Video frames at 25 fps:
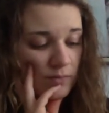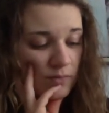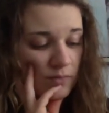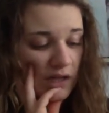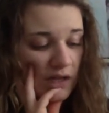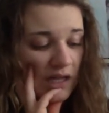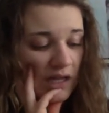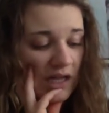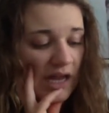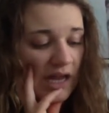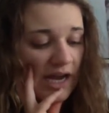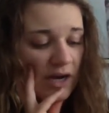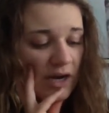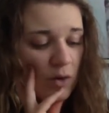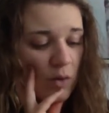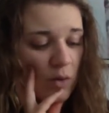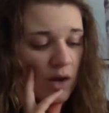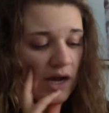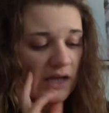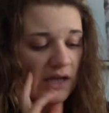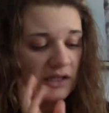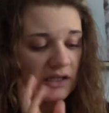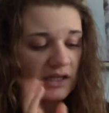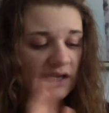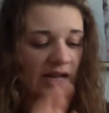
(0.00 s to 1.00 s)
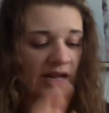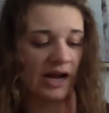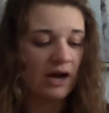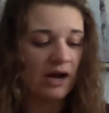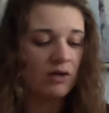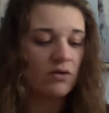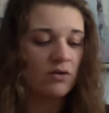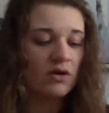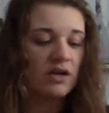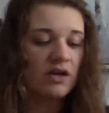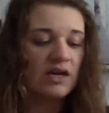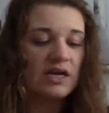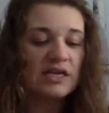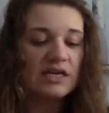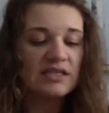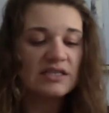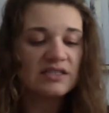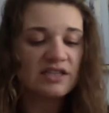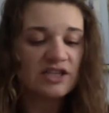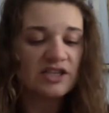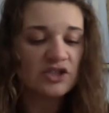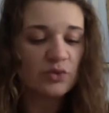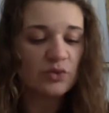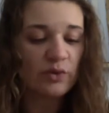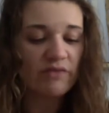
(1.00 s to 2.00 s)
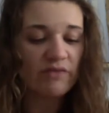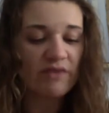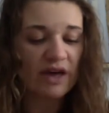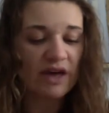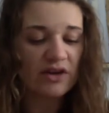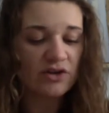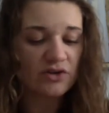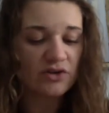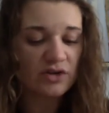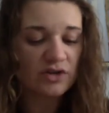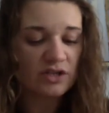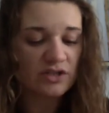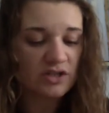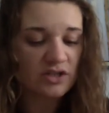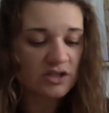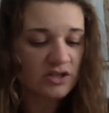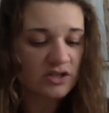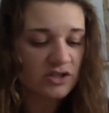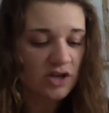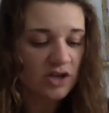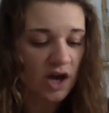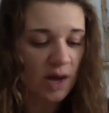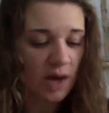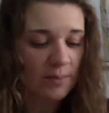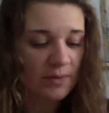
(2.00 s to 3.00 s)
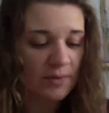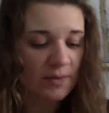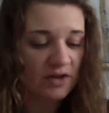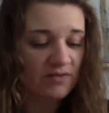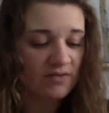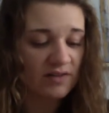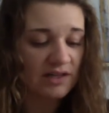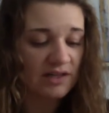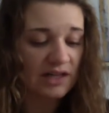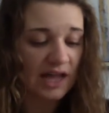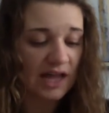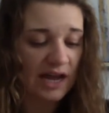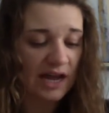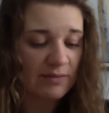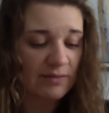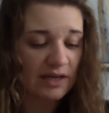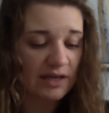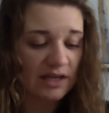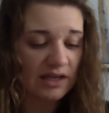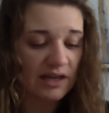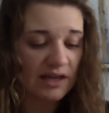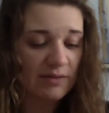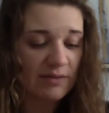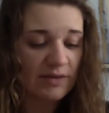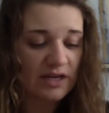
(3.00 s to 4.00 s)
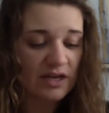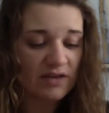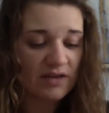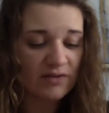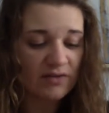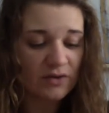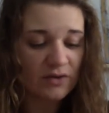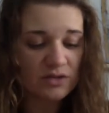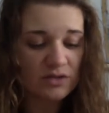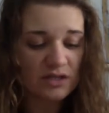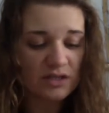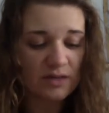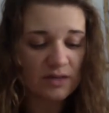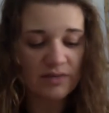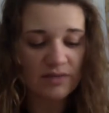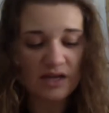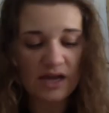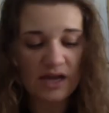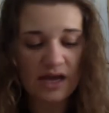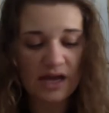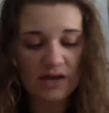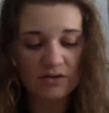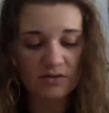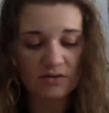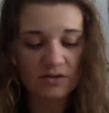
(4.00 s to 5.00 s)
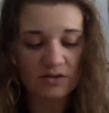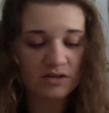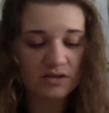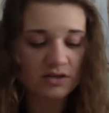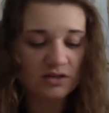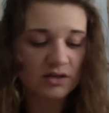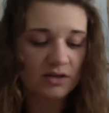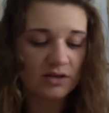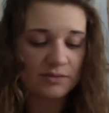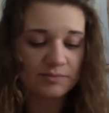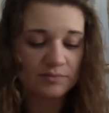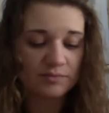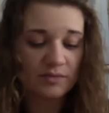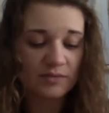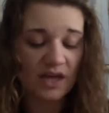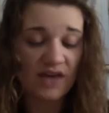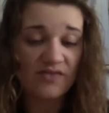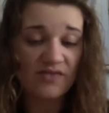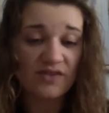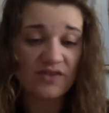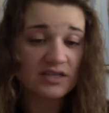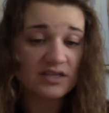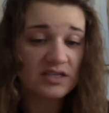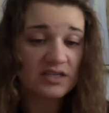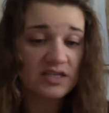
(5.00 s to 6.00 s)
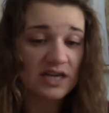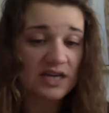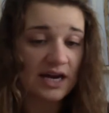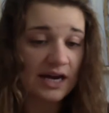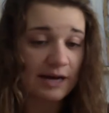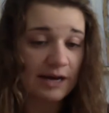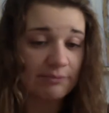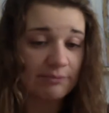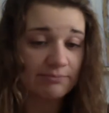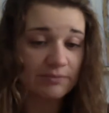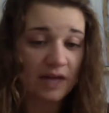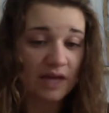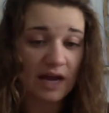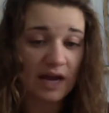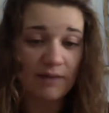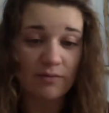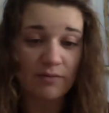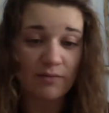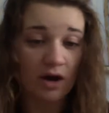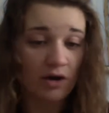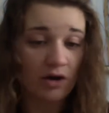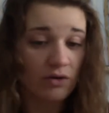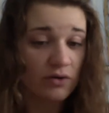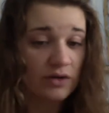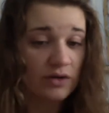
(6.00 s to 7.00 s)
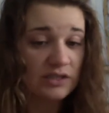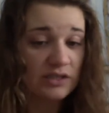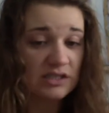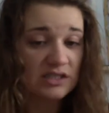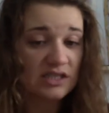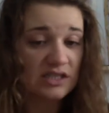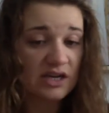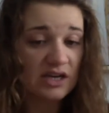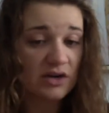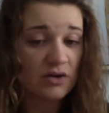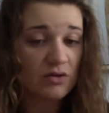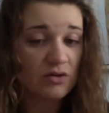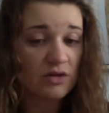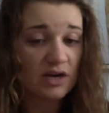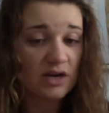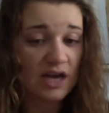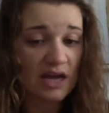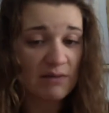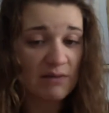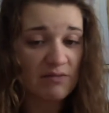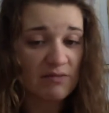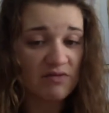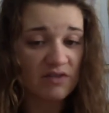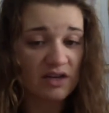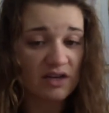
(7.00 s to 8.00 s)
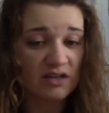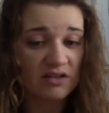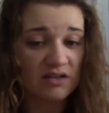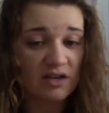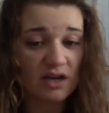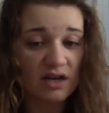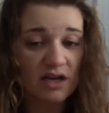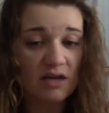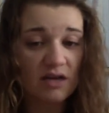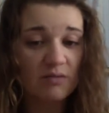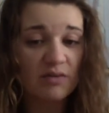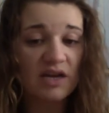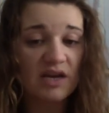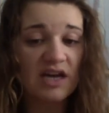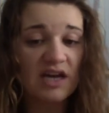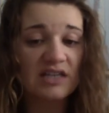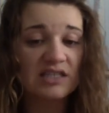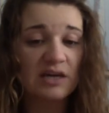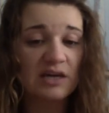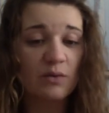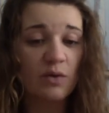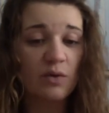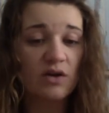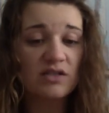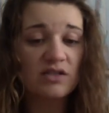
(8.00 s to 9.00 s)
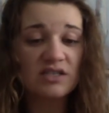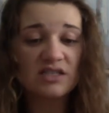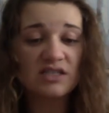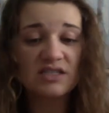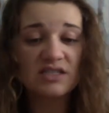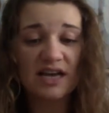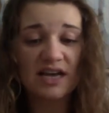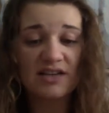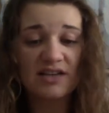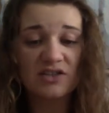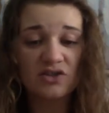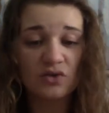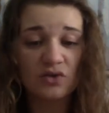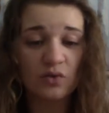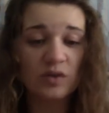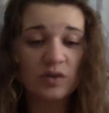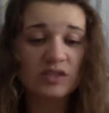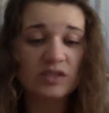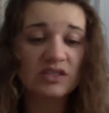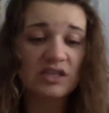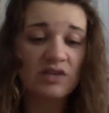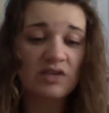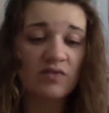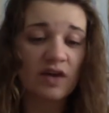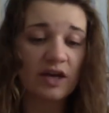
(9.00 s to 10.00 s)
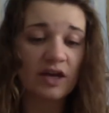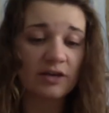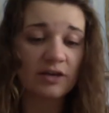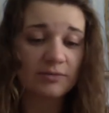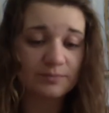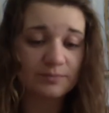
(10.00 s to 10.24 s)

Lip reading: Lie quietly now. Since we've entered into the topic of climate, let me give you something else. And this time, I'm not going to tell you the name of it, because I want to test the receiving.